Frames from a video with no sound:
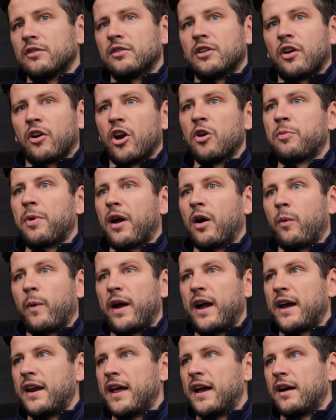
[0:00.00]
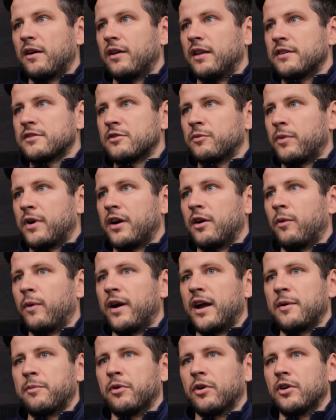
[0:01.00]
the group are aware of that, listen, we're
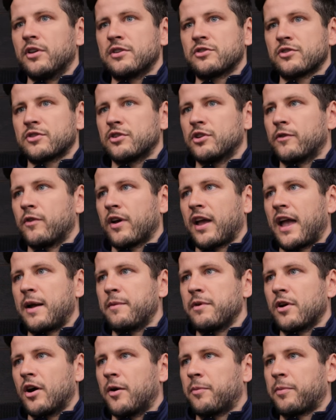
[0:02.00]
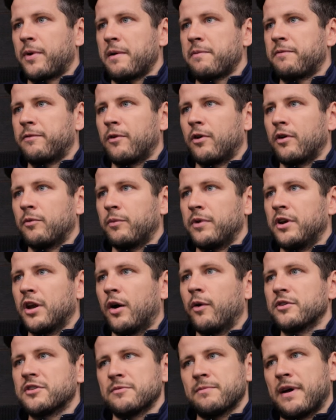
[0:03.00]
aware, but it's just another game we've got to prep for, and we
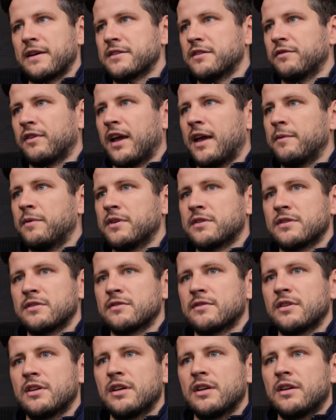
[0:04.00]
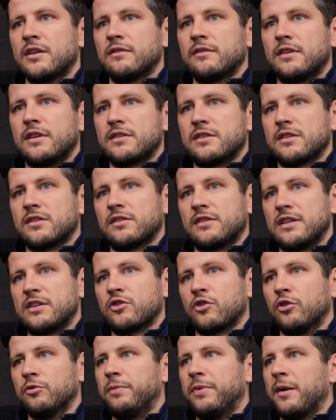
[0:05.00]
know it's a massive game. This
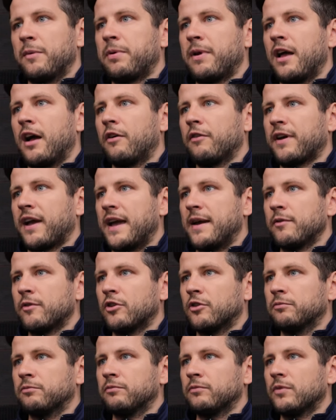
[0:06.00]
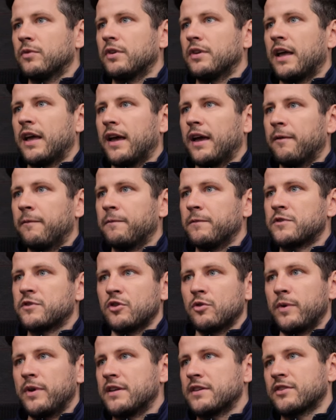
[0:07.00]
could be a playoff game come
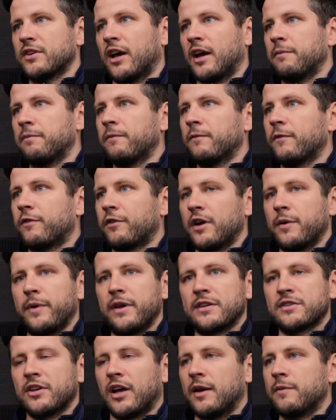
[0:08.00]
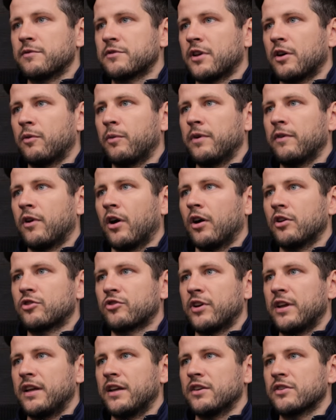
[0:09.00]
2 weeks' time, 3 weeks' time, so we've got to
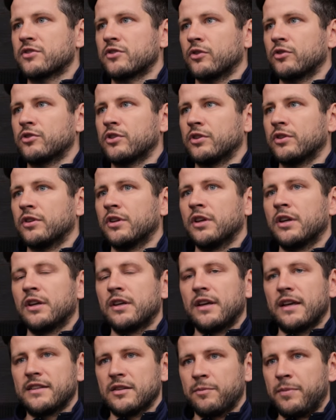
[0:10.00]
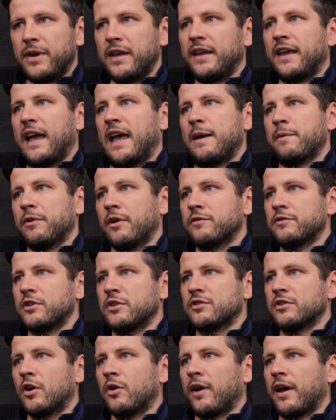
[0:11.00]
treat it as such, and it's a big game, and obviously
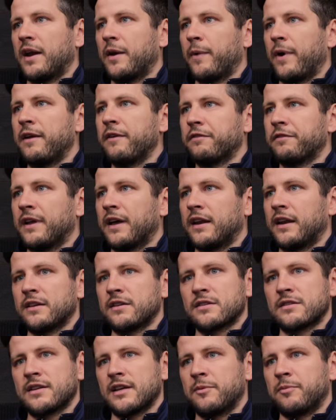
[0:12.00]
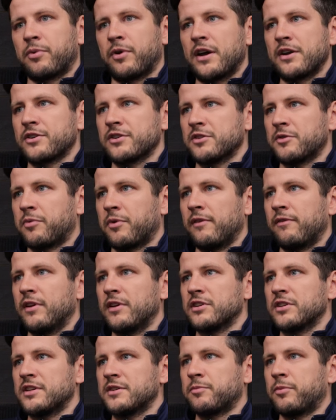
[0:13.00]
there's no getting away from that. And as I said, pressure is a
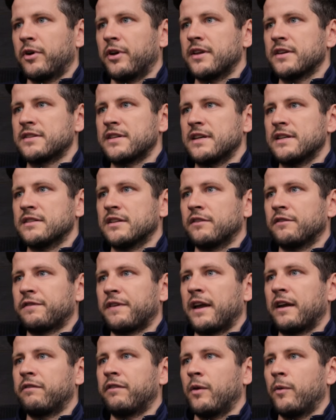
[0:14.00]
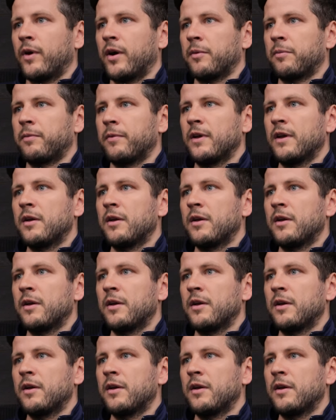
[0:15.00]
privilege at this point of the season, and thankfully we're